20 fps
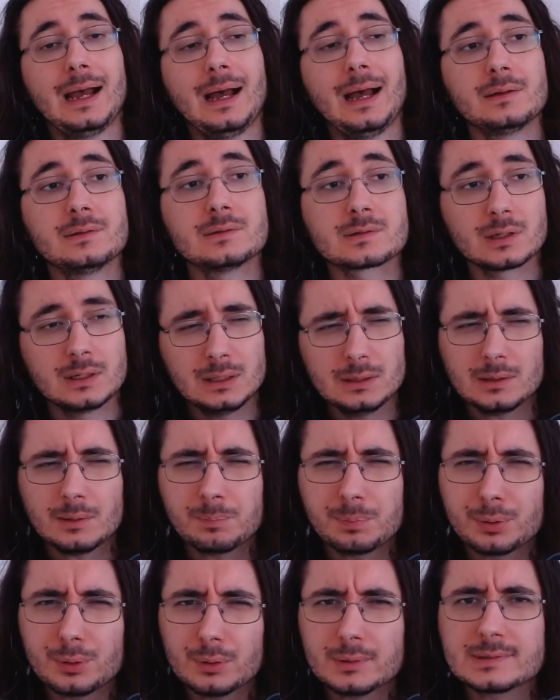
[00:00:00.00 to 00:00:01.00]
And in the
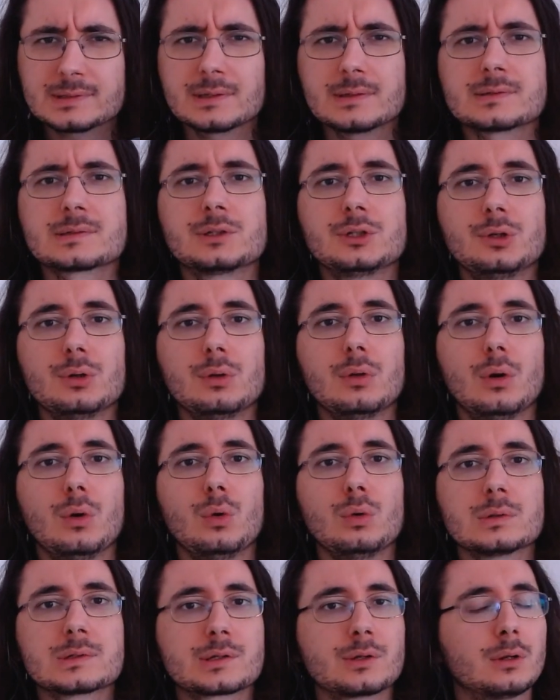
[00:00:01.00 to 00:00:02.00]
process, you'll
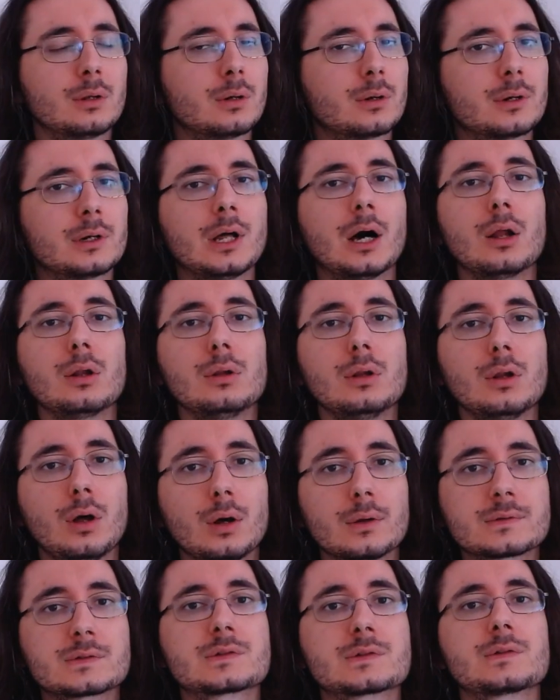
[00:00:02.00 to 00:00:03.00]
also learn a
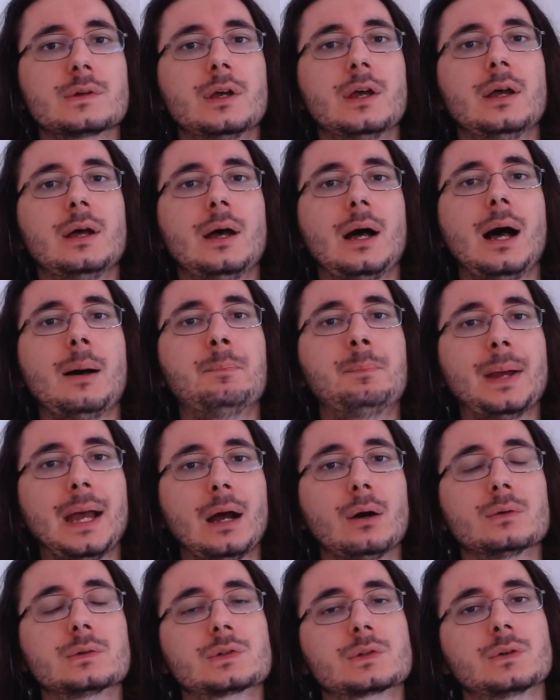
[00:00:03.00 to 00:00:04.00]
lot uh,
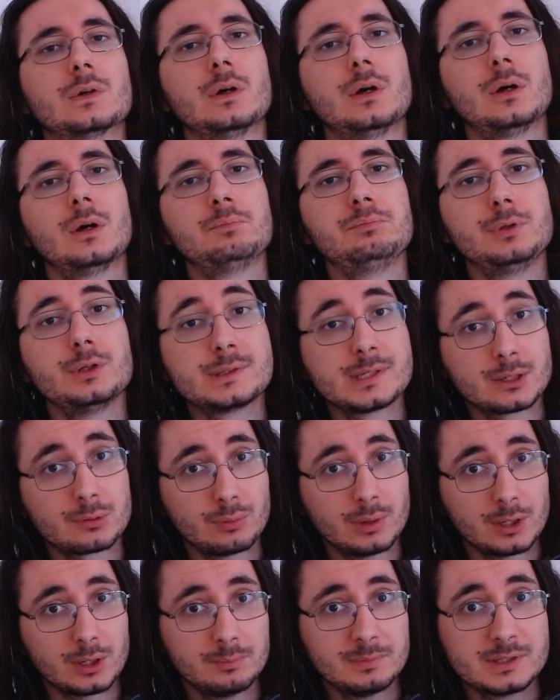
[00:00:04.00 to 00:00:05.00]
about uh, music
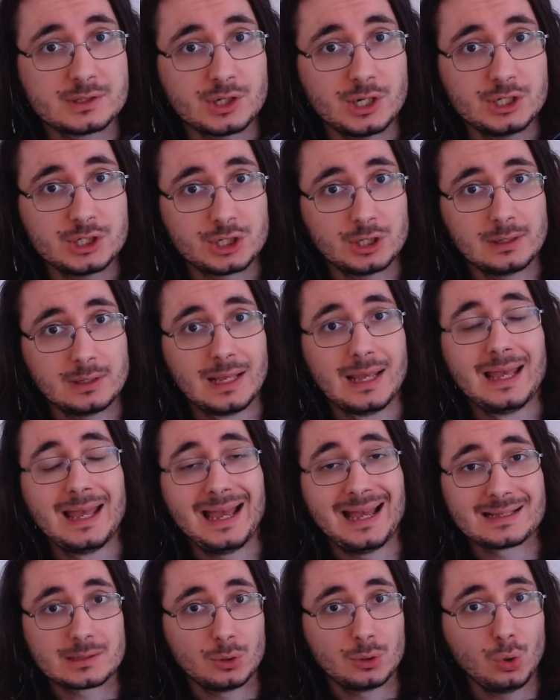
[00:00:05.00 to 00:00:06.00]
recommendation
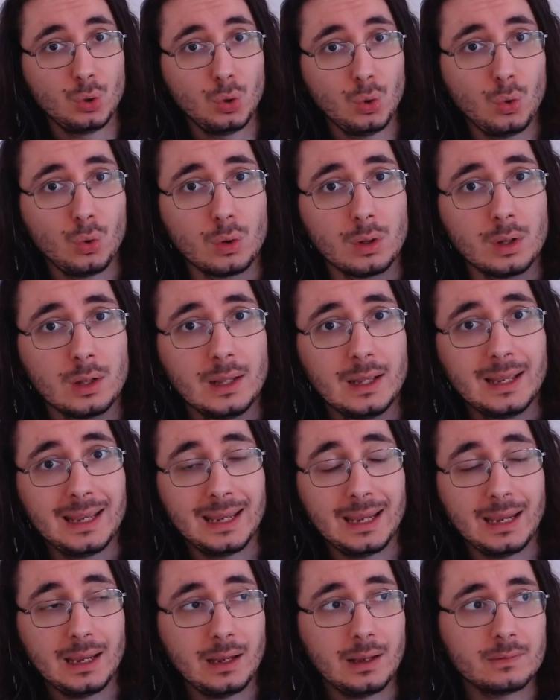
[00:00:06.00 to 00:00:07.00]
as a whole.
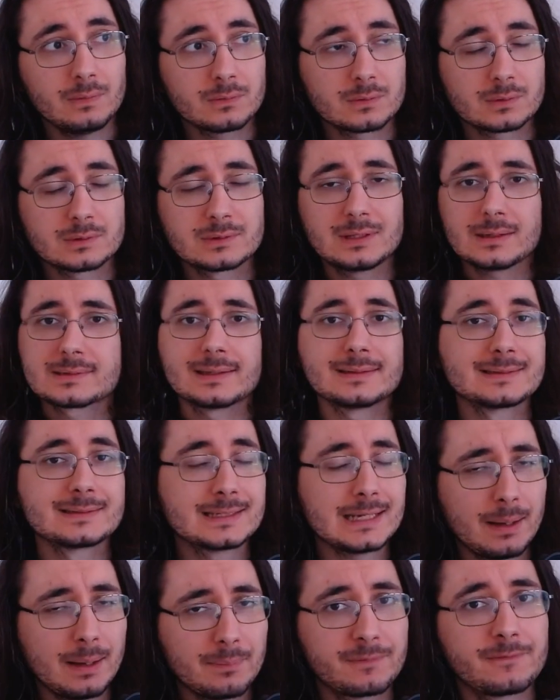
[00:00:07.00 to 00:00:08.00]
And there's a
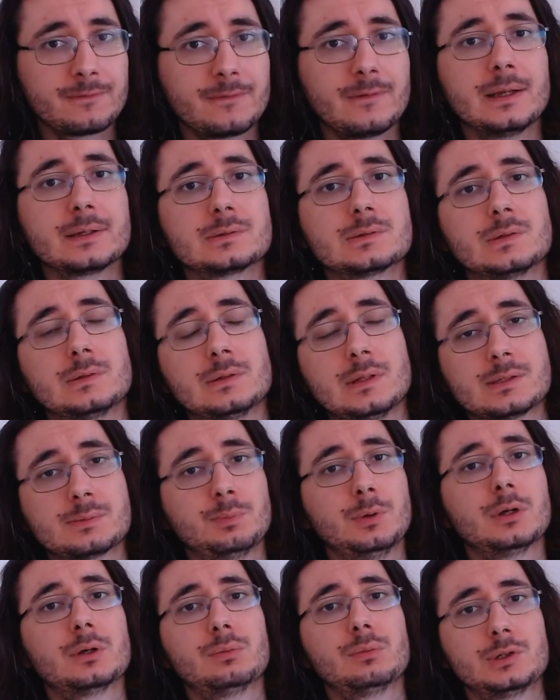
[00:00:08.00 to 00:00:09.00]
depth like to this
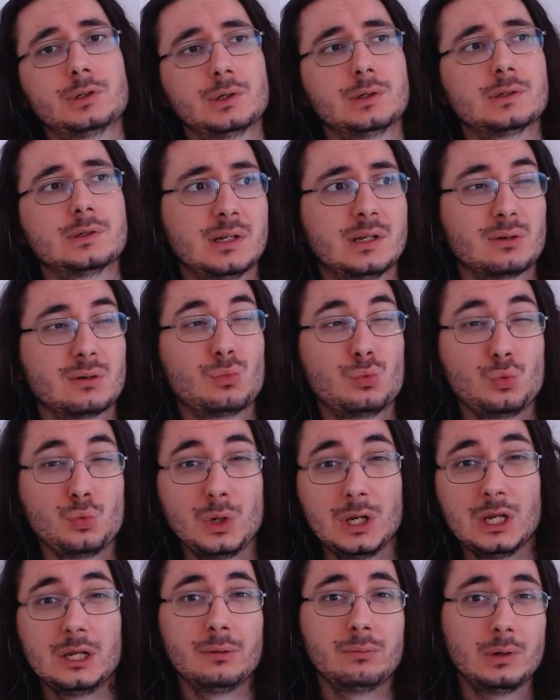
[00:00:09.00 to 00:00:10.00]
book, which is like
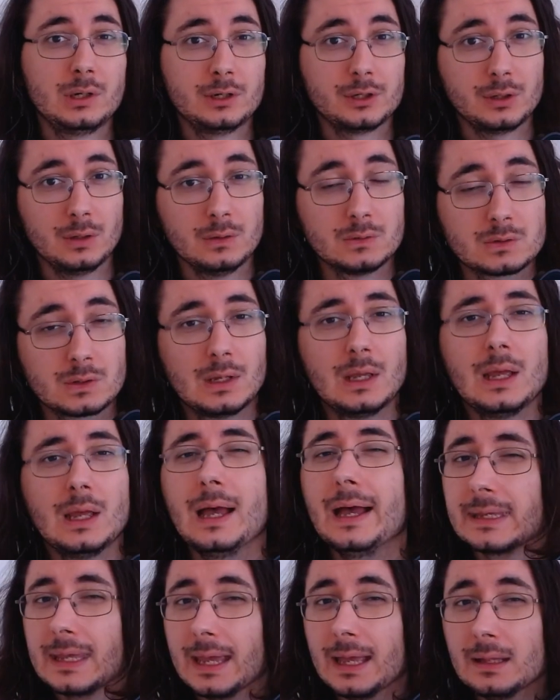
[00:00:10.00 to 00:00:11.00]
really, really good.
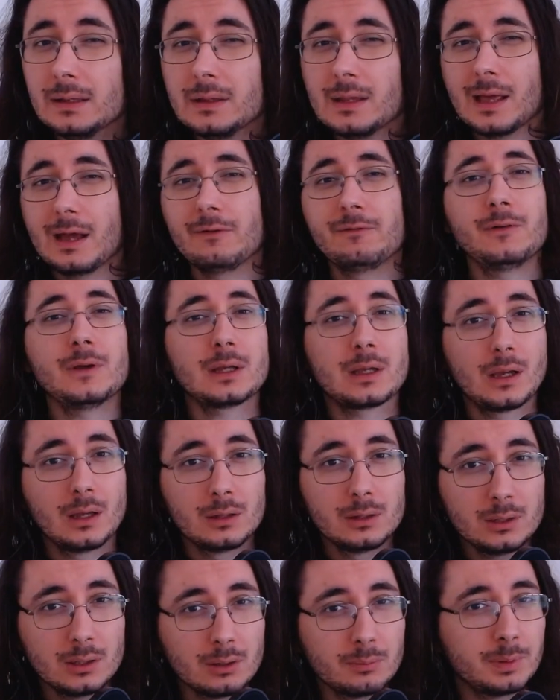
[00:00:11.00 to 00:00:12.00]
Again, I think a
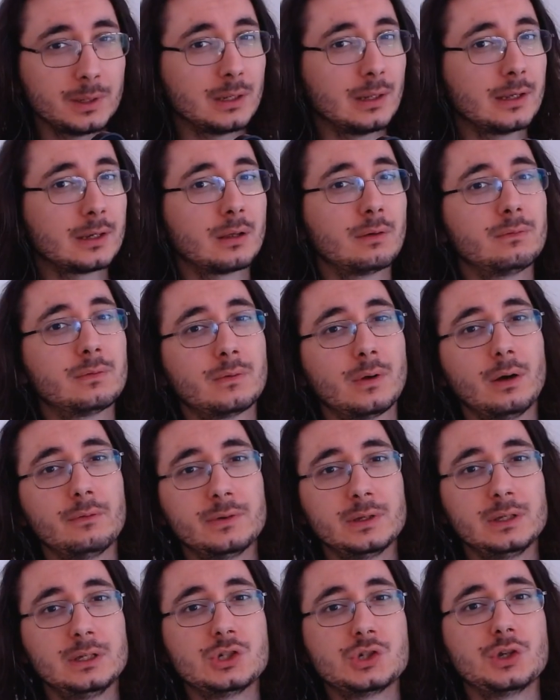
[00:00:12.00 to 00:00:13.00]
little bit like of,
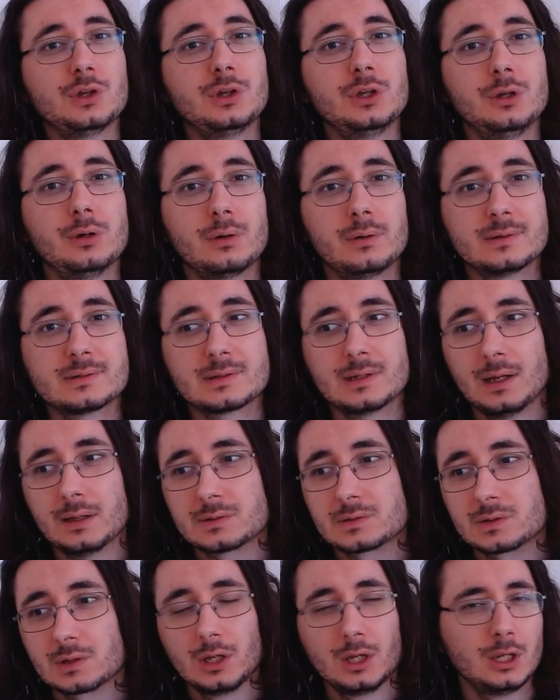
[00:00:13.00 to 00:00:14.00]
of an issue here is
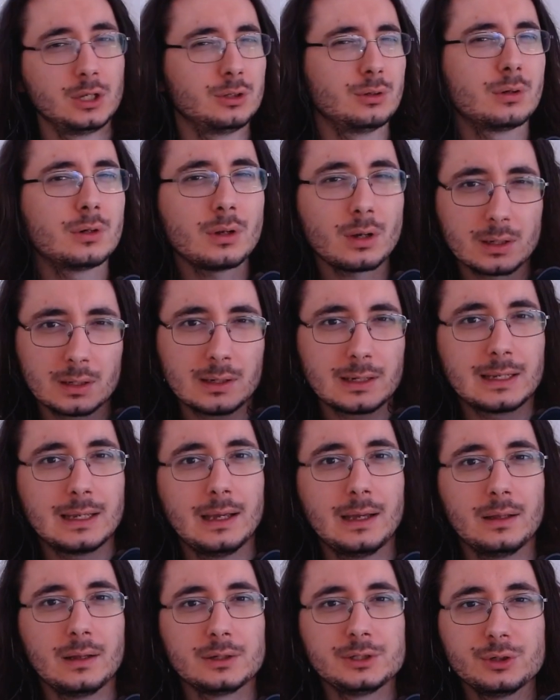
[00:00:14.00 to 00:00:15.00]
that you're not gonna
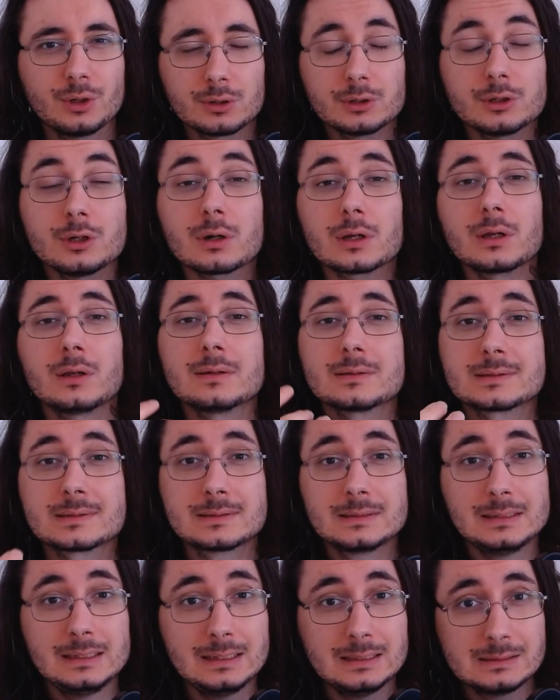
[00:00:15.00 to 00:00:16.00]
get, uh, you're not gonna
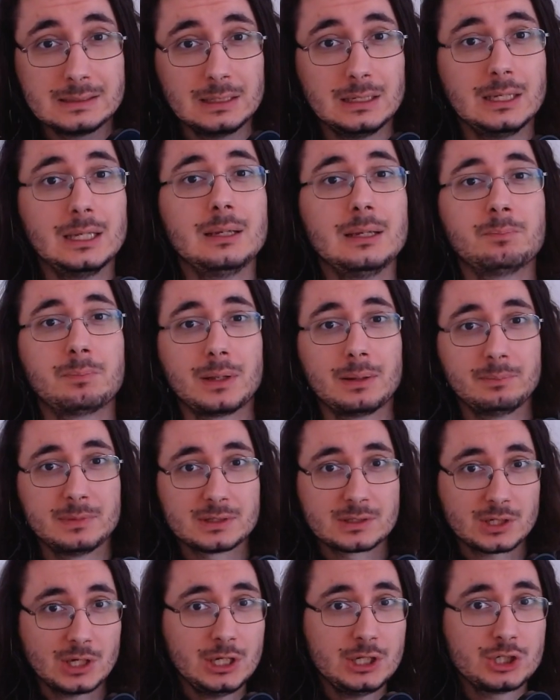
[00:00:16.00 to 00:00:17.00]
see the
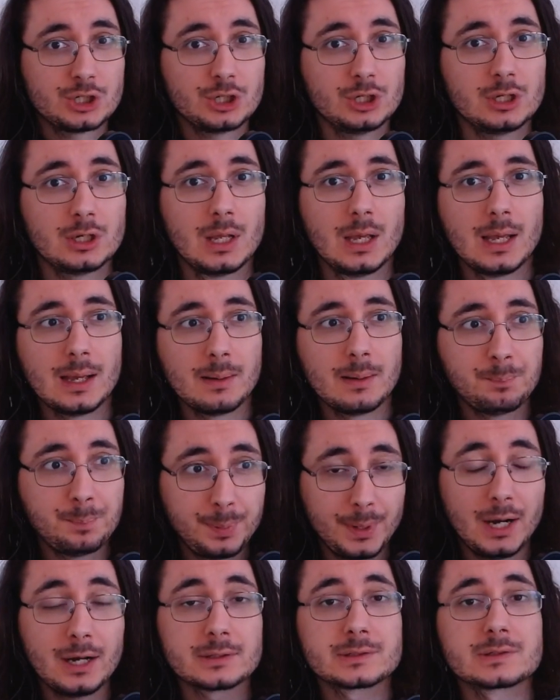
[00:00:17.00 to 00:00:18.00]
implementation,
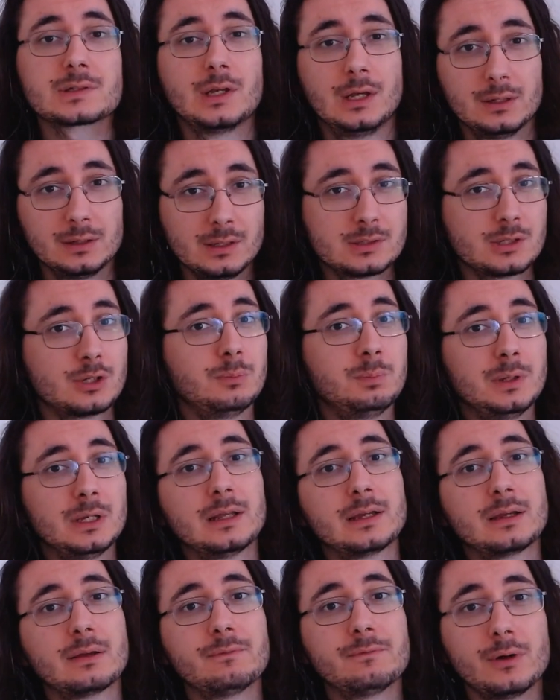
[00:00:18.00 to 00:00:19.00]
but this could be
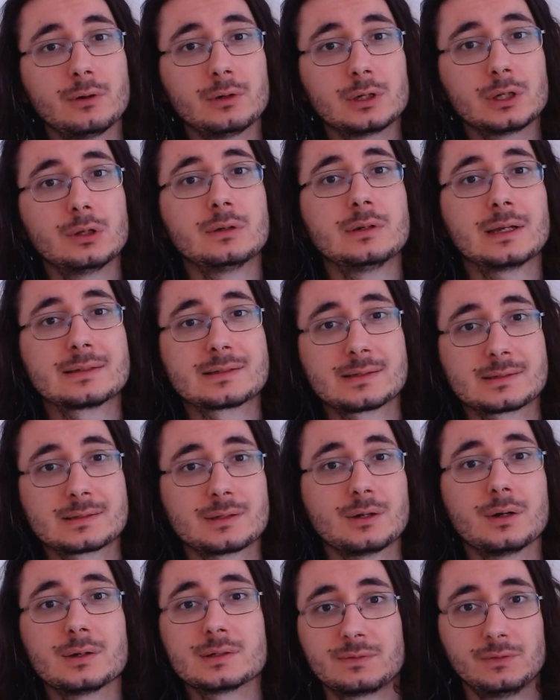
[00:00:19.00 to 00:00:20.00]
like a very good
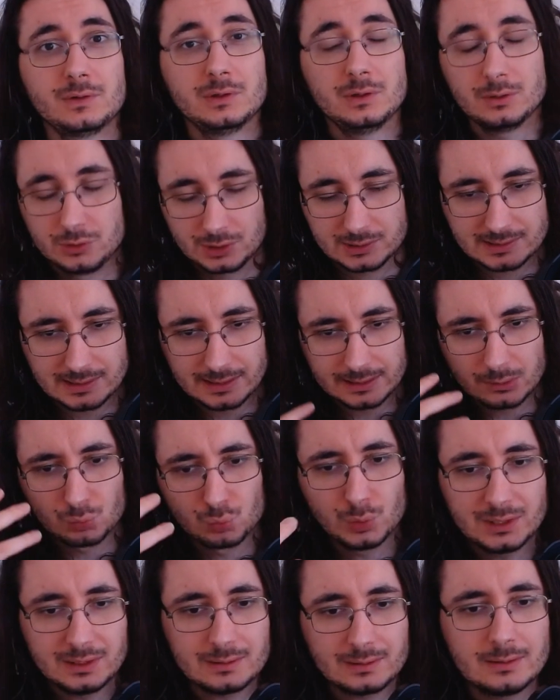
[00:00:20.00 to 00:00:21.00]
exercise for you, just like
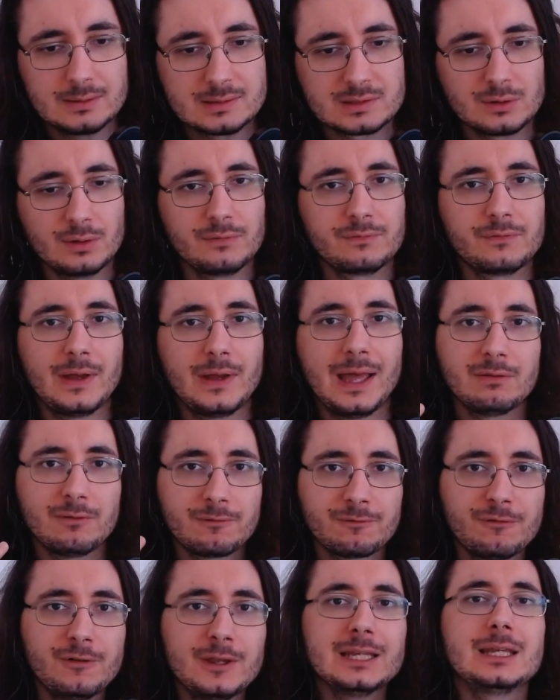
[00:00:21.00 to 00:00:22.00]
reading this stuff
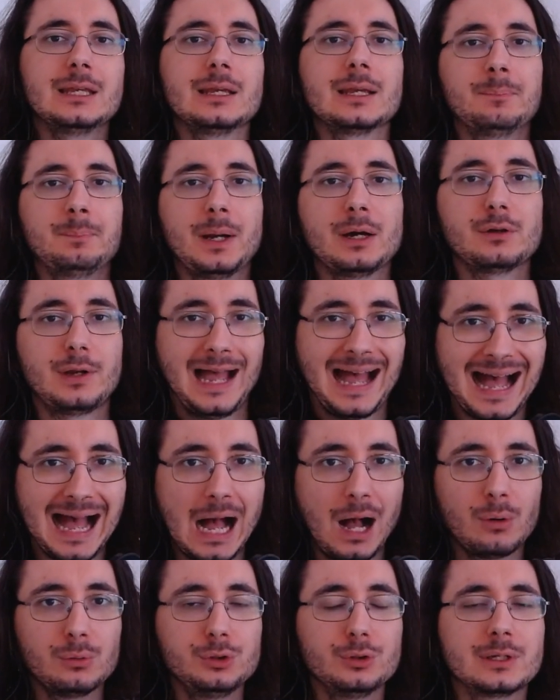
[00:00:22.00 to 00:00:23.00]
and thinking about
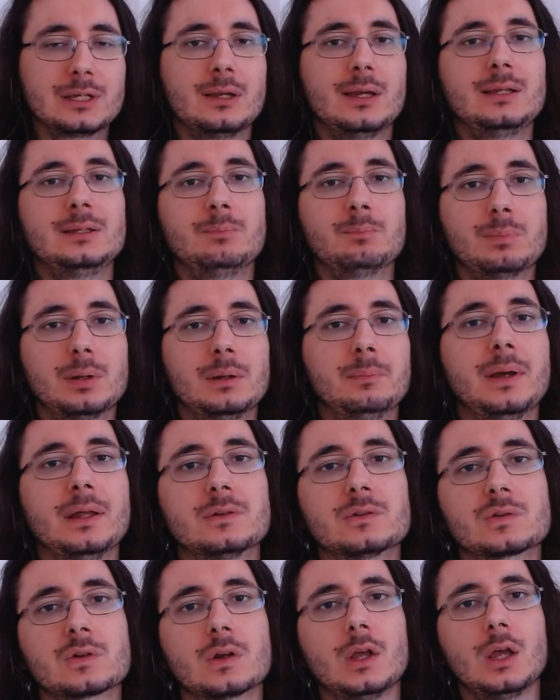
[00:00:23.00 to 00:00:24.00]
how you can
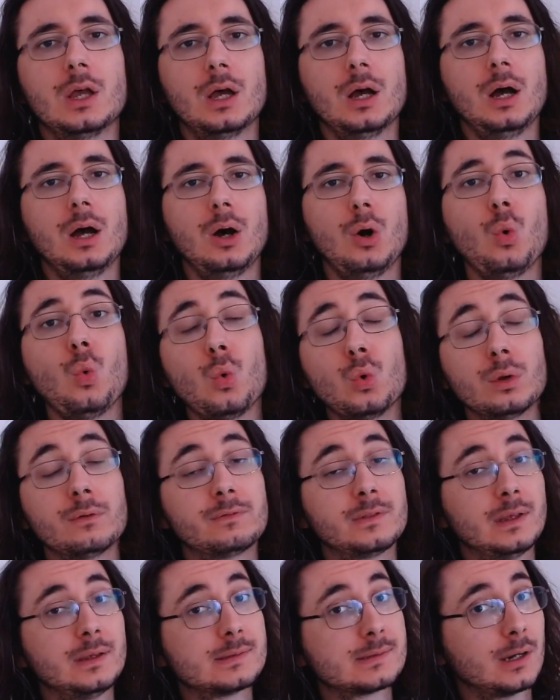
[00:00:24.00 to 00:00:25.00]
implement uh, all
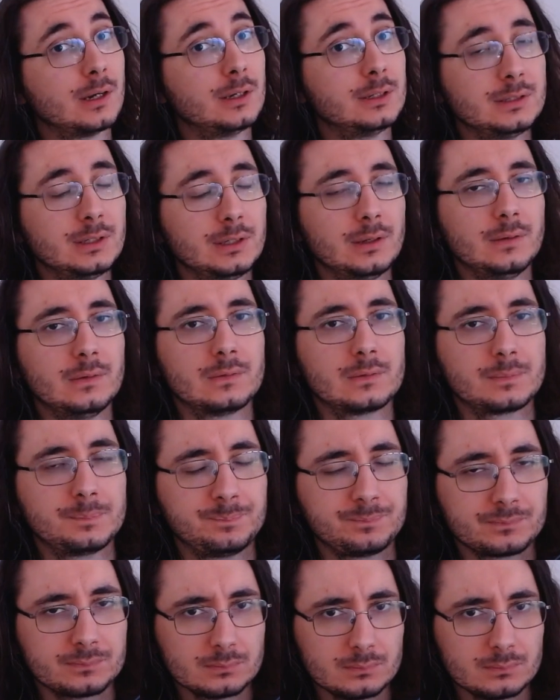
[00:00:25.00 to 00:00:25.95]
of these ideas.